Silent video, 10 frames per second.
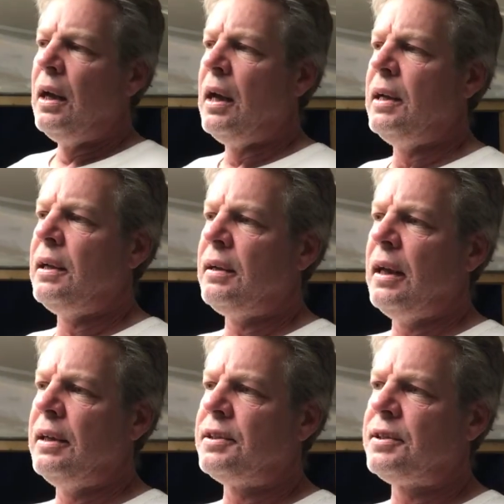
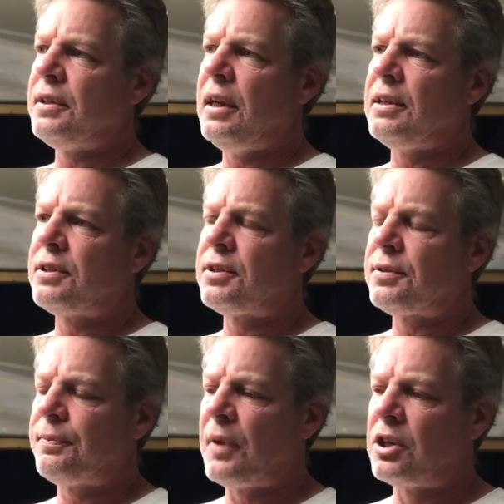it's
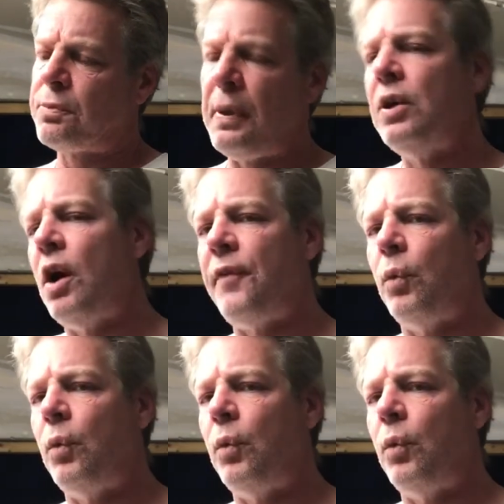a spin-off